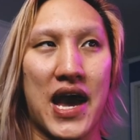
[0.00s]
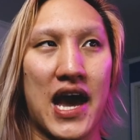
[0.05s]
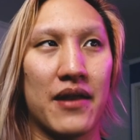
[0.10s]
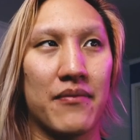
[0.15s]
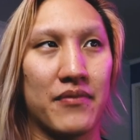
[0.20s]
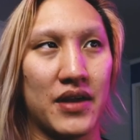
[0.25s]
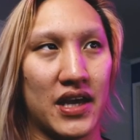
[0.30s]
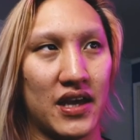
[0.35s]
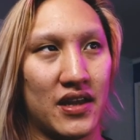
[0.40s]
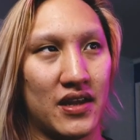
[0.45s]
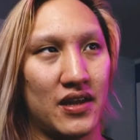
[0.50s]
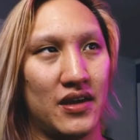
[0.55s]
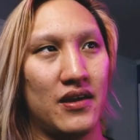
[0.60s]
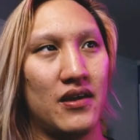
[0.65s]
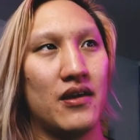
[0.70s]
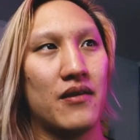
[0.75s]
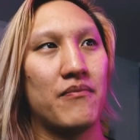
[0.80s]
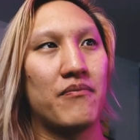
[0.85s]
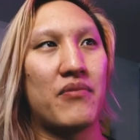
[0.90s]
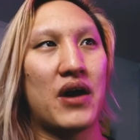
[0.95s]
Batman
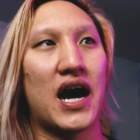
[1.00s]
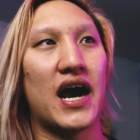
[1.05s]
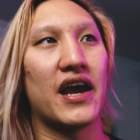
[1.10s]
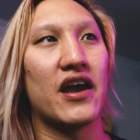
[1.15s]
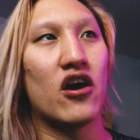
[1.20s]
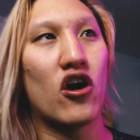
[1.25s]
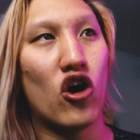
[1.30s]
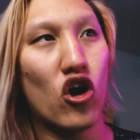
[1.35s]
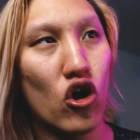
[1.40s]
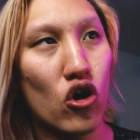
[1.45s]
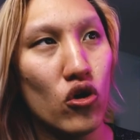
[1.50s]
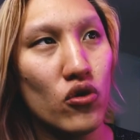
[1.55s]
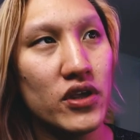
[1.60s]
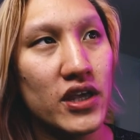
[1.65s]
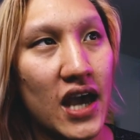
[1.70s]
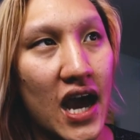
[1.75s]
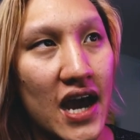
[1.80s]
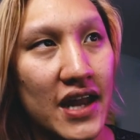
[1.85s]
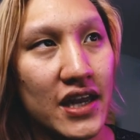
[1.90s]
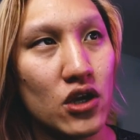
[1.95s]
by Ho
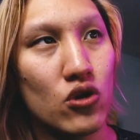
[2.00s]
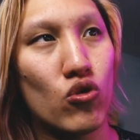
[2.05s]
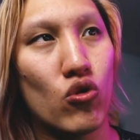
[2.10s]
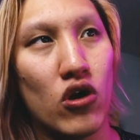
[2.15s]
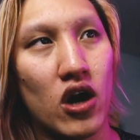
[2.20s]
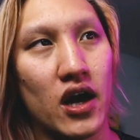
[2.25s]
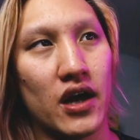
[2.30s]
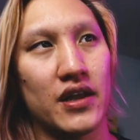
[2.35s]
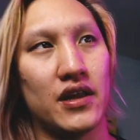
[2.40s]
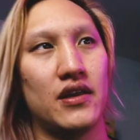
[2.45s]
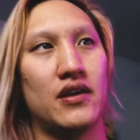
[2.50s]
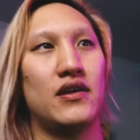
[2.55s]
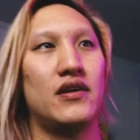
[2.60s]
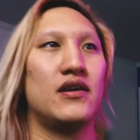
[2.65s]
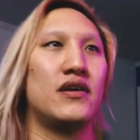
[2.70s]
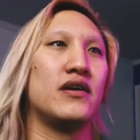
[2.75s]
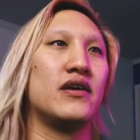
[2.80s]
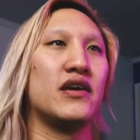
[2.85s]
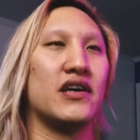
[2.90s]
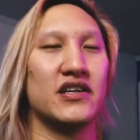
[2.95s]
Yat Kwan
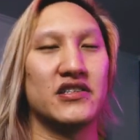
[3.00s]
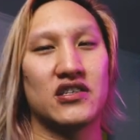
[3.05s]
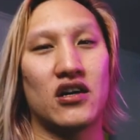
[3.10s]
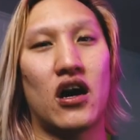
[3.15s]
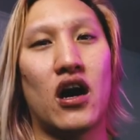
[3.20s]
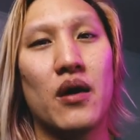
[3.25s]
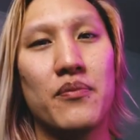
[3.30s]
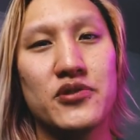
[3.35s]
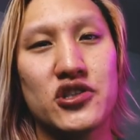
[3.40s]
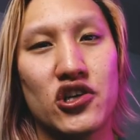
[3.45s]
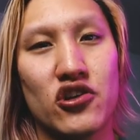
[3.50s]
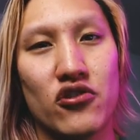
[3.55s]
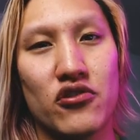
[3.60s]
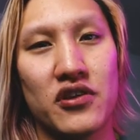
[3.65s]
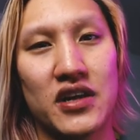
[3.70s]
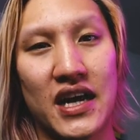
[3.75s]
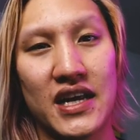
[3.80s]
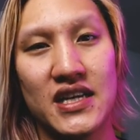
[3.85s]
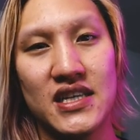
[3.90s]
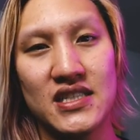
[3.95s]
is an obscure
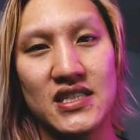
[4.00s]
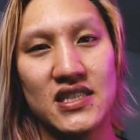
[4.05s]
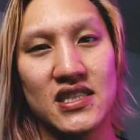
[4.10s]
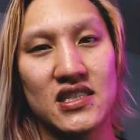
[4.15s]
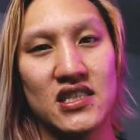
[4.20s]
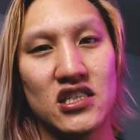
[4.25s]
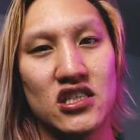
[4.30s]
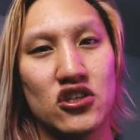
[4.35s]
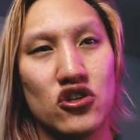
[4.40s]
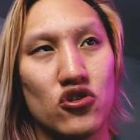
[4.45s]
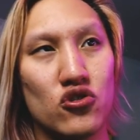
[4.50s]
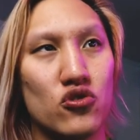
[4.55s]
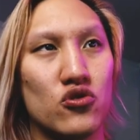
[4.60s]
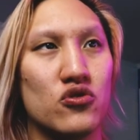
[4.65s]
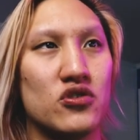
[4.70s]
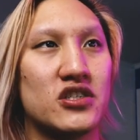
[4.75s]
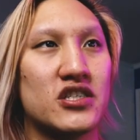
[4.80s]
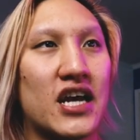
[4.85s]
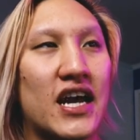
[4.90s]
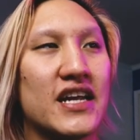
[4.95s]

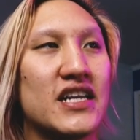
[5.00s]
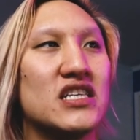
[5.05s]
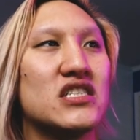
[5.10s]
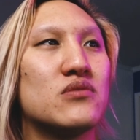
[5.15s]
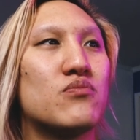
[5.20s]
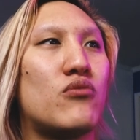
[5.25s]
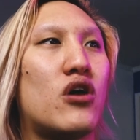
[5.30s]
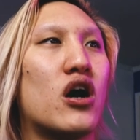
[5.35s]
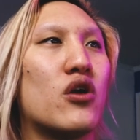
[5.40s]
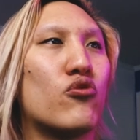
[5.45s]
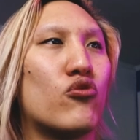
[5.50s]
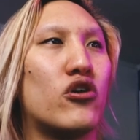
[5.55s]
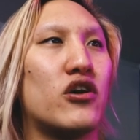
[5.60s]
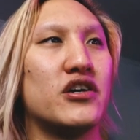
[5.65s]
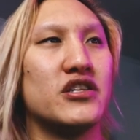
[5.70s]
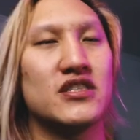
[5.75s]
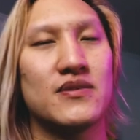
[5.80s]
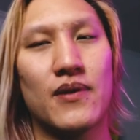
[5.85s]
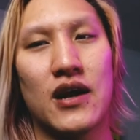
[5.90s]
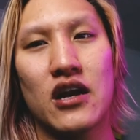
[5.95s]
1962 Chinese
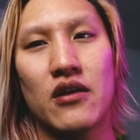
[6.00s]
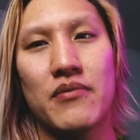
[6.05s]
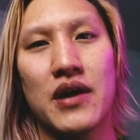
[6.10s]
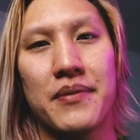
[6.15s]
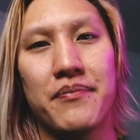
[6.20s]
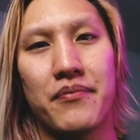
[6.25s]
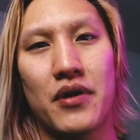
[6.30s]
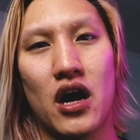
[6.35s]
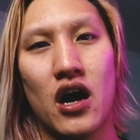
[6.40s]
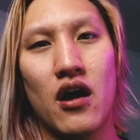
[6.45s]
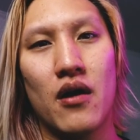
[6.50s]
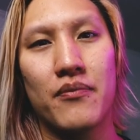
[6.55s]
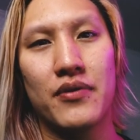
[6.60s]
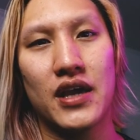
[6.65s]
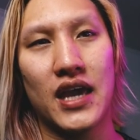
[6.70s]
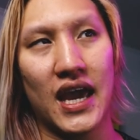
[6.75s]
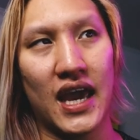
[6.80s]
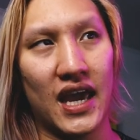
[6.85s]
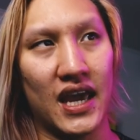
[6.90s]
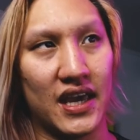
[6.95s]
manhwa inspired by
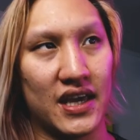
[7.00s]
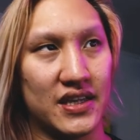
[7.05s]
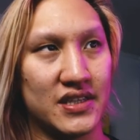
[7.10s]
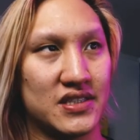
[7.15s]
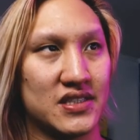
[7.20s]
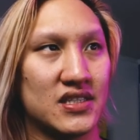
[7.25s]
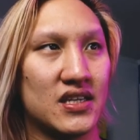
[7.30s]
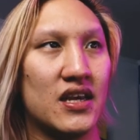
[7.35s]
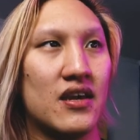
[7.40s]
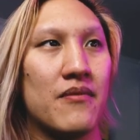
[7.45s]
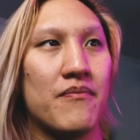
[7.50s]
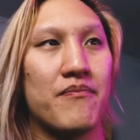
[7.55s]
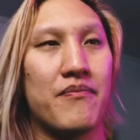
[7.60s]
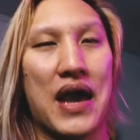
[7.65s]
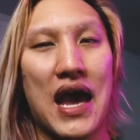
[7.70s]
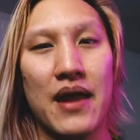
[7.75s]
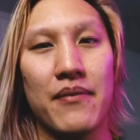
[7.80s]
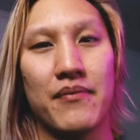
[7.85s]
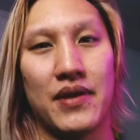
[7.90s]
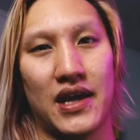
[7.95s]
Bob Kane's
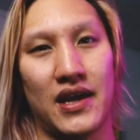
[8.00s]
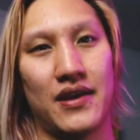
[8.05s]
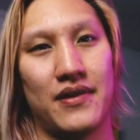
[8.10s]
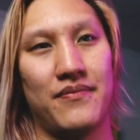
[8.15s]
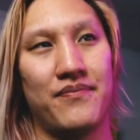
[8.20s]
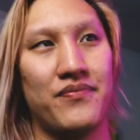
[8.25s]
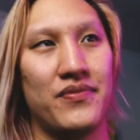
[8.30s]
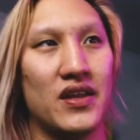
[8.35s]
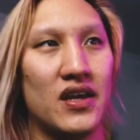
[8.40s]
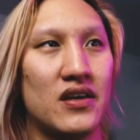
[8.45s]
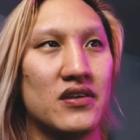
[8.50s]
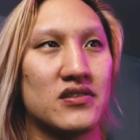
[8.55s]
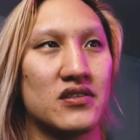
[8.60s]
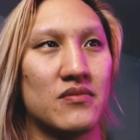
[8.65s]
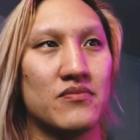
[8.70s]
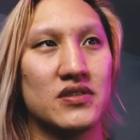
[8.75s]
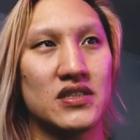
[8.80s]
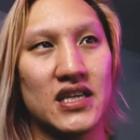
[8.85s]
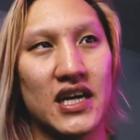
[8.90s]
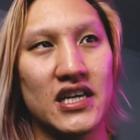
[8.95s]
Batman.
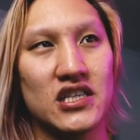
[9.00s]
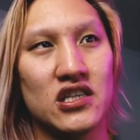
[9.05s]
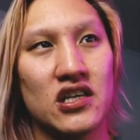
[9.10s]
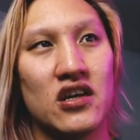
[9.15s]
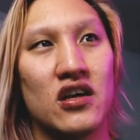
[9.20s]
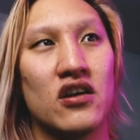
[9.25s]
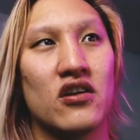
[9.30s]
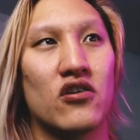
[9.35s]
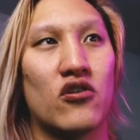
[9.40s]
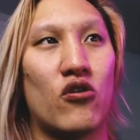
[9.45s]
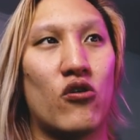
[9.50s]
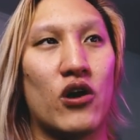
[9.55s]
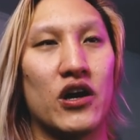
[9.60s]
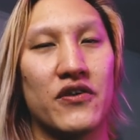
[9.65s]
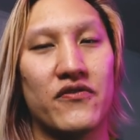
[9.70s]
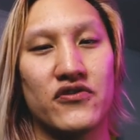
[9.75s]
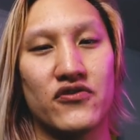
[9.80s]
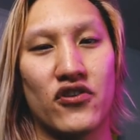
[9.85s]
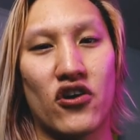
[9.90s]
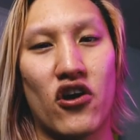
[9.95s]
Some sites go
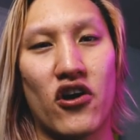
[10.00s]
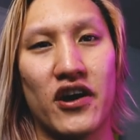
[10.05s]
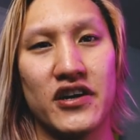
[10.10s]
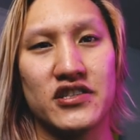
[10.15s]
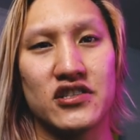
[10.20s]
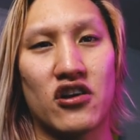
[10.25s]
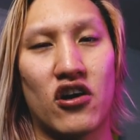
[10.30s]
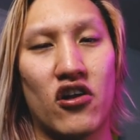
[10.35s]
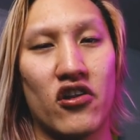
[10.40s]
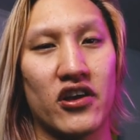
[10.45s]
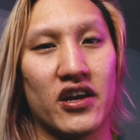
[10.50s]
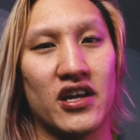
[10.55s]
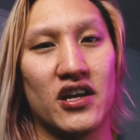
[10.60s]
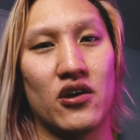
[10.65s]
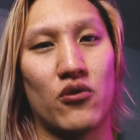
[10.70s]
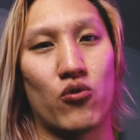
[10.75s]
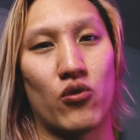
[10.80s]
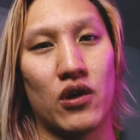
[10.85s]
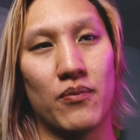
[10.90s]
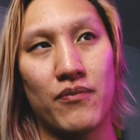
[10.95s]
as far as calling
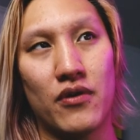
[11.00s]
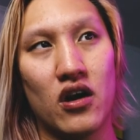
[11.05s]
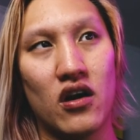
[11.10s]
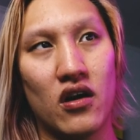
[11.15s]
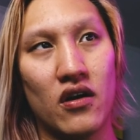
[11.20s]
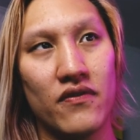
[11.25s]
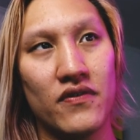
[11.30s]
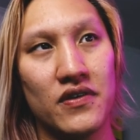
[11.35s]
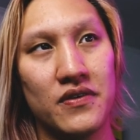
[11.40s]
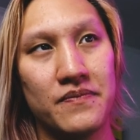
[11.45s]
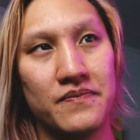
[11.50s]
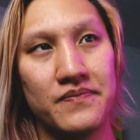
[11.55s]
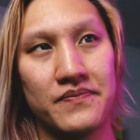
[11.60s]
it a ripoff.